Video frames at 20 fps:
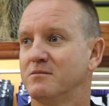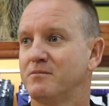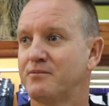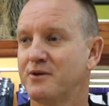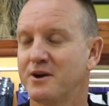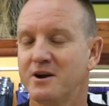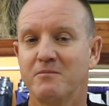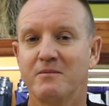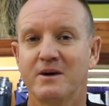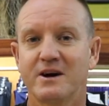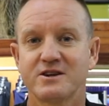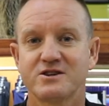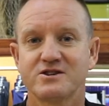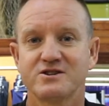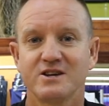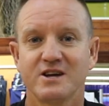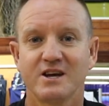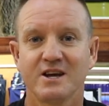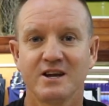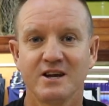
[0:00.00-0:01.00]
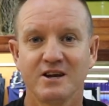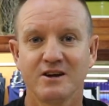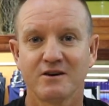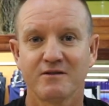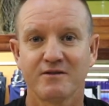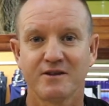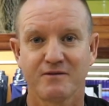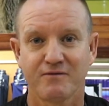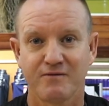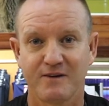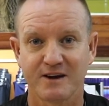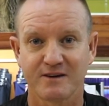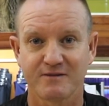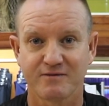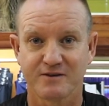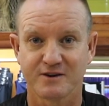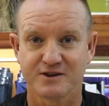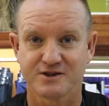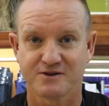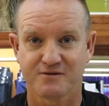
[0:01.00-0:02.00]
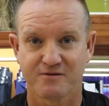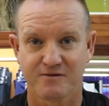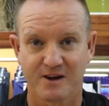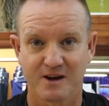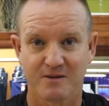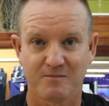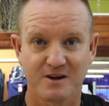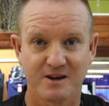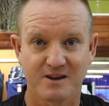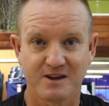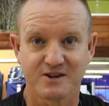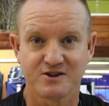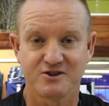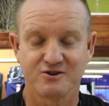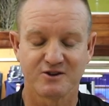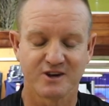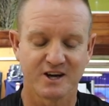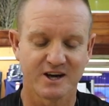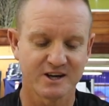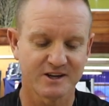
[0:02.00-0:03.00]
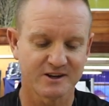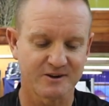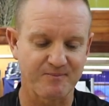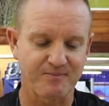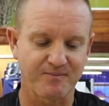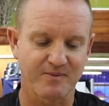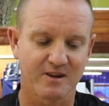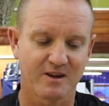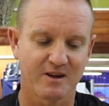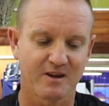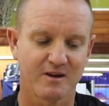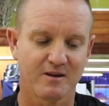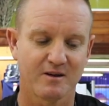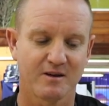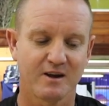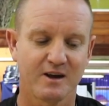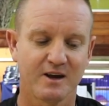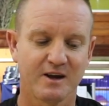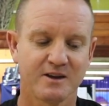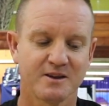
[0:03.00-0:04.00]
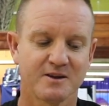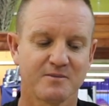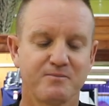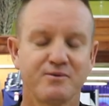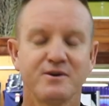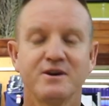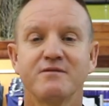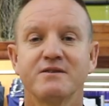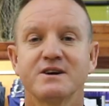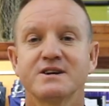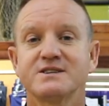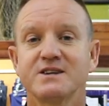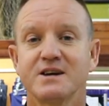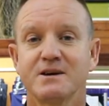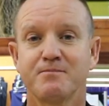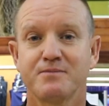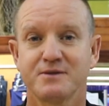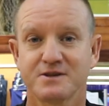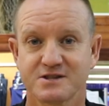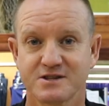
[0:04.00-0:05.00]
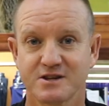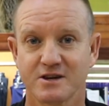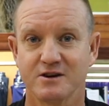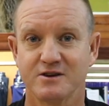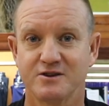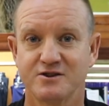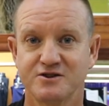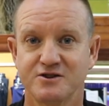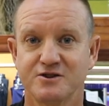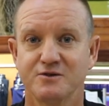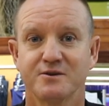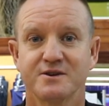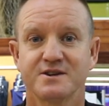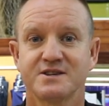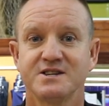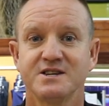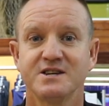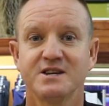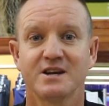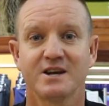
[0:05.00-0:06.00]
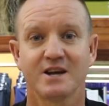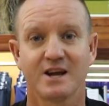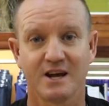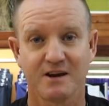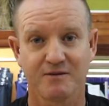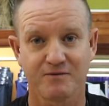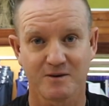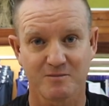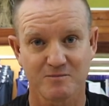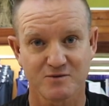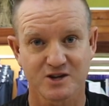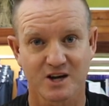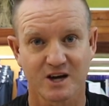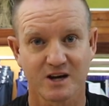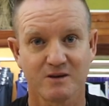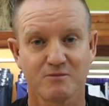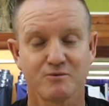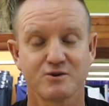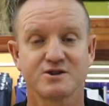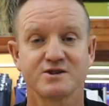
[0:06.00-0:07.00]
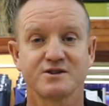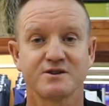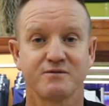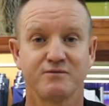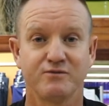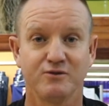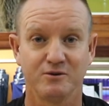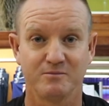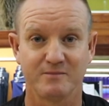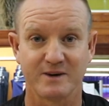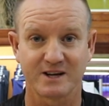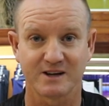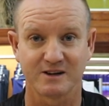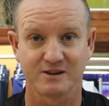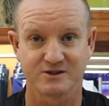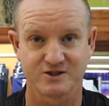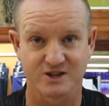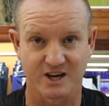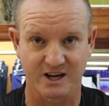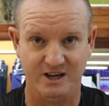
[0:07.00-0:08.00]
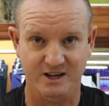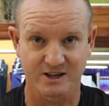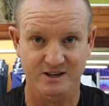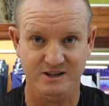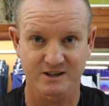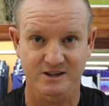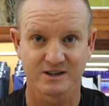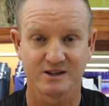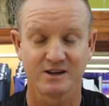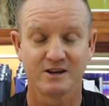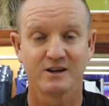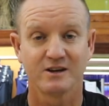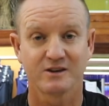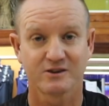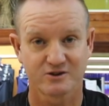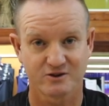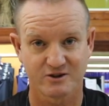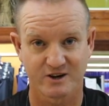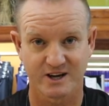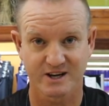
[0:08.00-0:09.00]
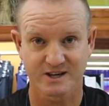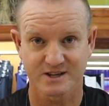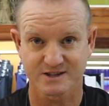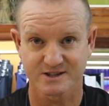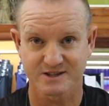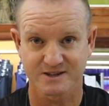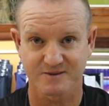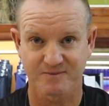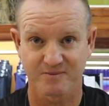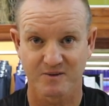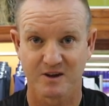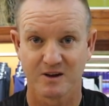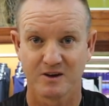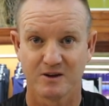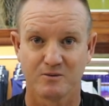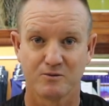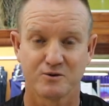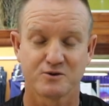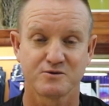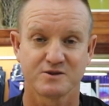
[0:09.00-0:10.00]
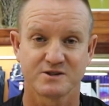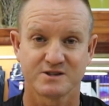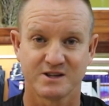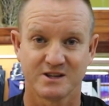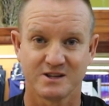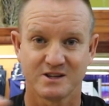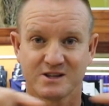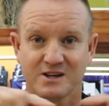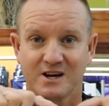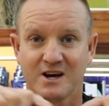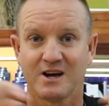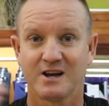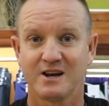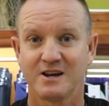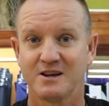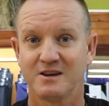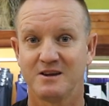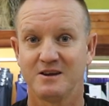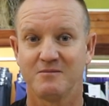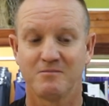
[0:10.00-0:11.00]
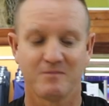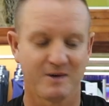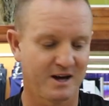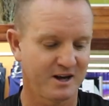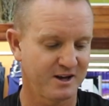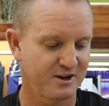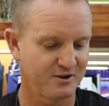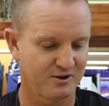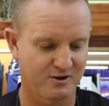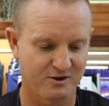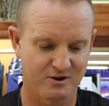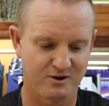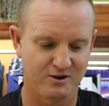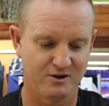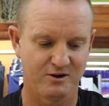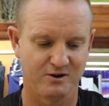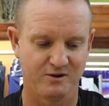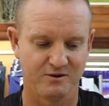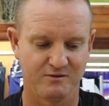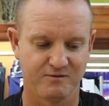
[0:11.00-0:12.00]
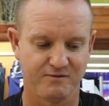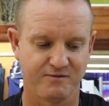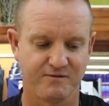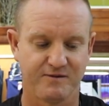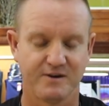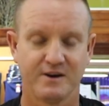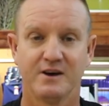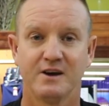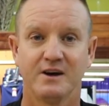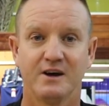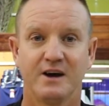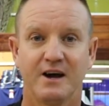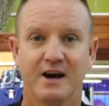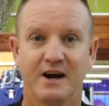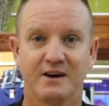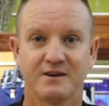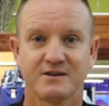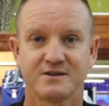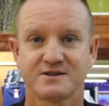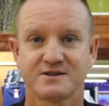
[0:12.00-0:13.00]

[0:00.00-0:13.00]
pretty much any of the flatfish family that you get. In the previous episodes, you would have seen an FMJ, which is a full metal jacket trace, which was entirely made of our